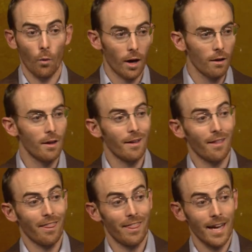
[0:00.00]
Well,
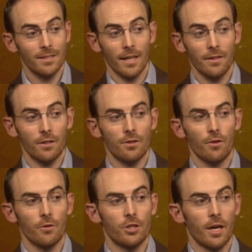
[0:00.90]
that's in the
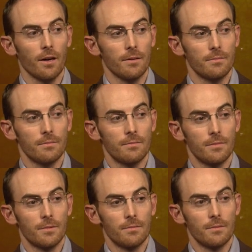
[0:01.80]
silver chair.
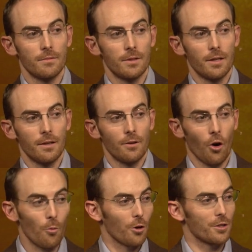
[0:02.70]

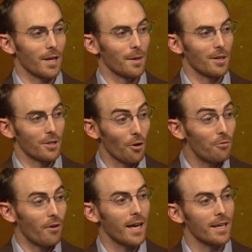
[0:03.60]
Homework assignment. Go
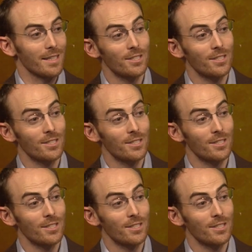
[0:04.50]
find it.